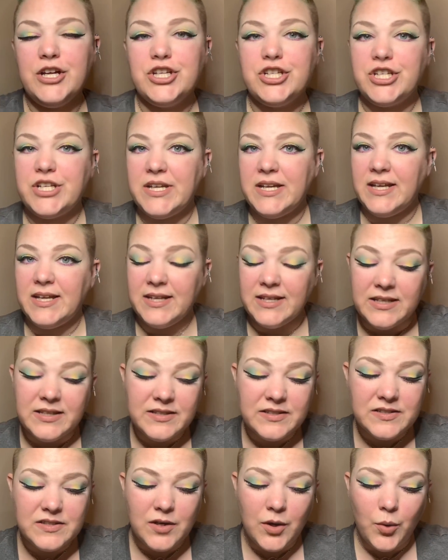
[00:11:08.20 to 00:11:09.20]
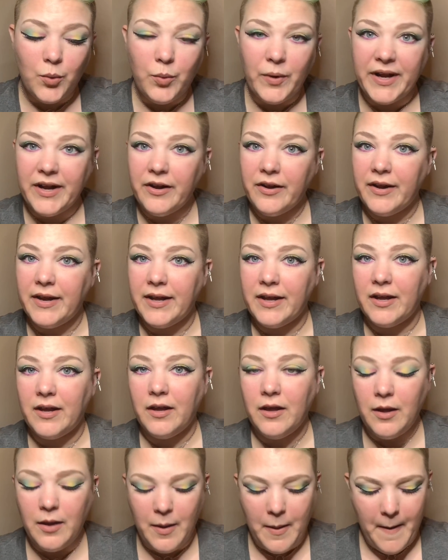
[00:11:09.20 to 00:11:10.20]
she is wearing
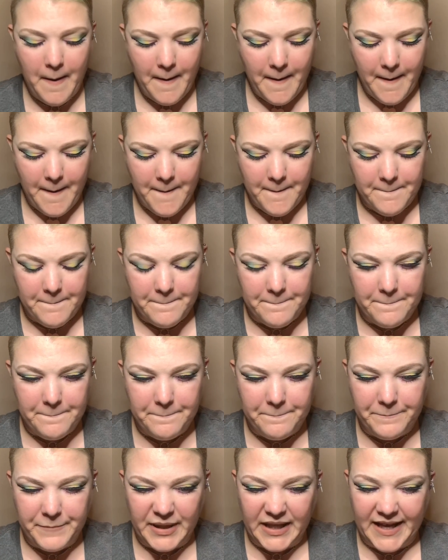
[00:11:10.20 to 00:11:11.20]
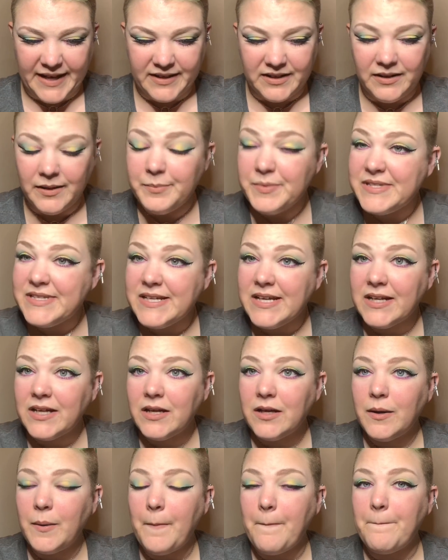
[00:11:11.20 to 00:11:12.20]
black
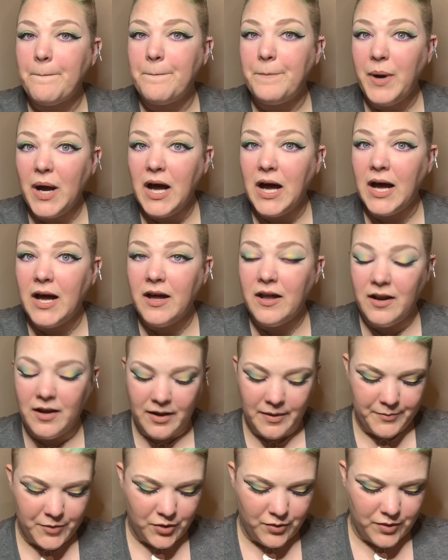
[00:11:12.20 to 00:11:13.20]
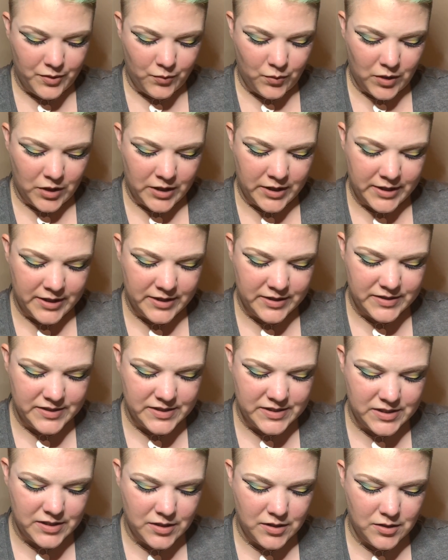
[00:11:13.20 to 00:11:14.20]
lipstick, but I'm going to work,
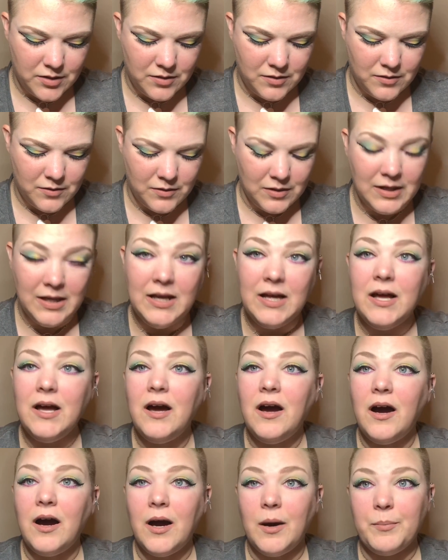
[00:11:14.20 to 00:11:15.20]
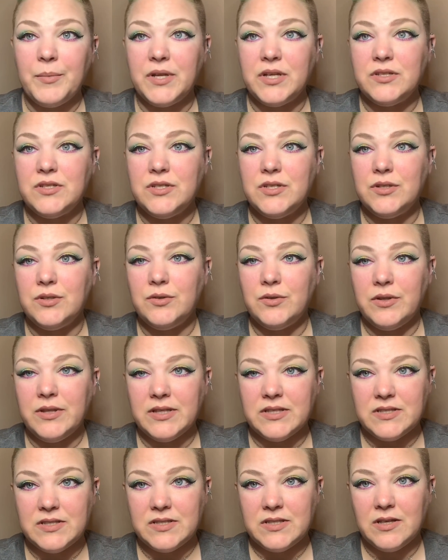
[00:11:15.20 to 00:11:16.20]
so I'm going to do
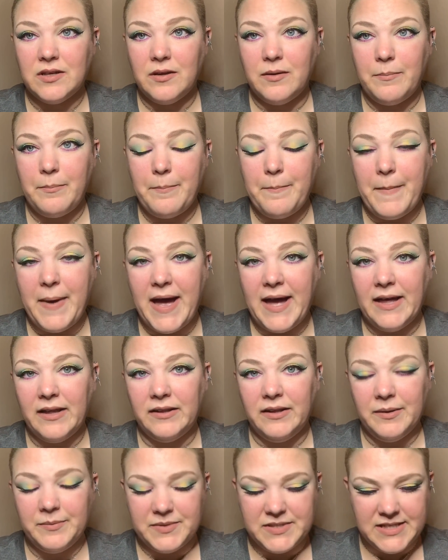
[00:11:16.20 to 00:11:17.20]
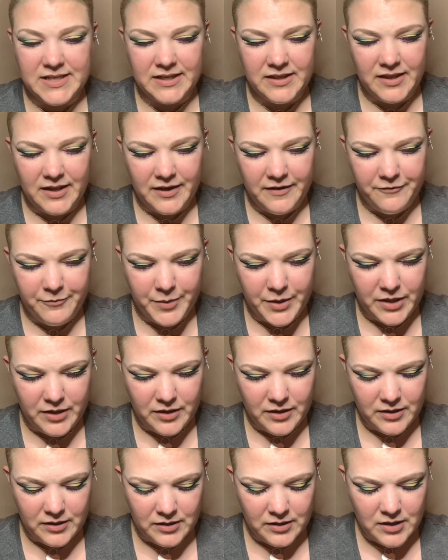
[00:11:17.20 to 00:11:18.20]
this matte lipstick that I've put
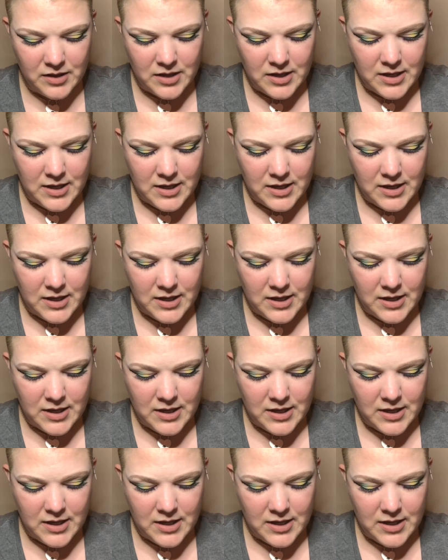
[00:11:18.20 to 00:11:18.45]
on.